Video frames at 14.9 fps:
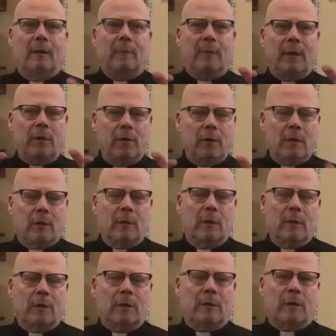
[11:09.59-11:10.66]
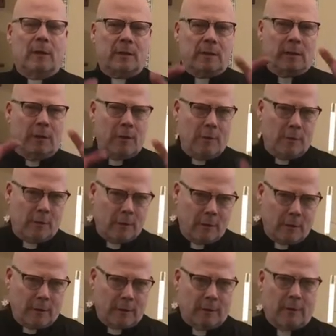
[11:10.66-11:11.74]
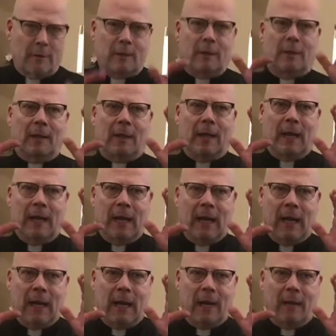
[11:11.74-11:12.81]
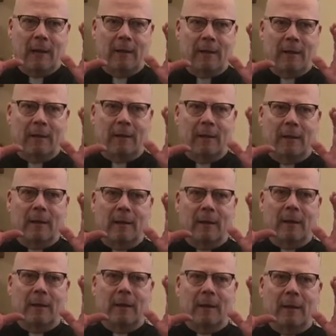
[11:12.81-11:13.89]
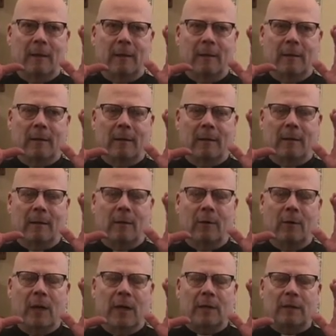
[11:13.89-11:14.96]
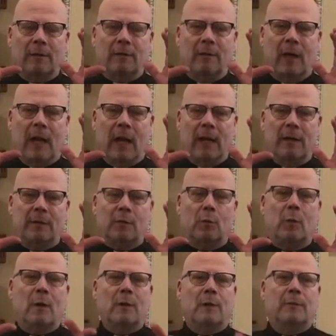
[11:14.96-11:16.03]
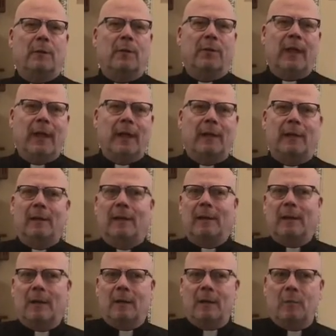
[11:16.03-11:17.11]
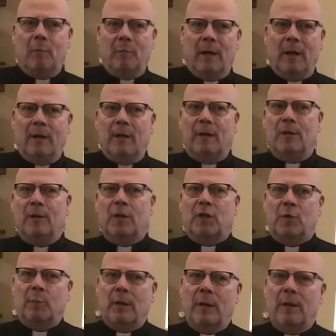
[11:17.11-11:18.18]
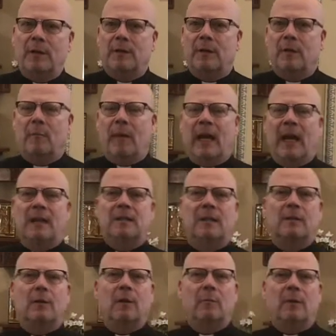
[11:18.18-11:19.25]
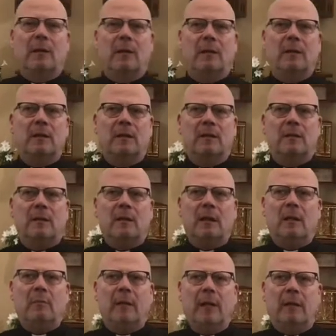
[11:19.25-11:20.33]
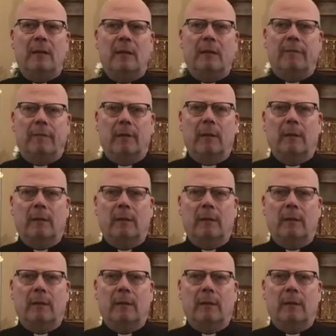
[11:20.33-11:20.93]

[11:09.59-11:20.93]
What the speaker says: The Eucharist is the Eucharist, and the grace of God is a wonderful thing, but your experience of the Mass is going to be just a little bit different,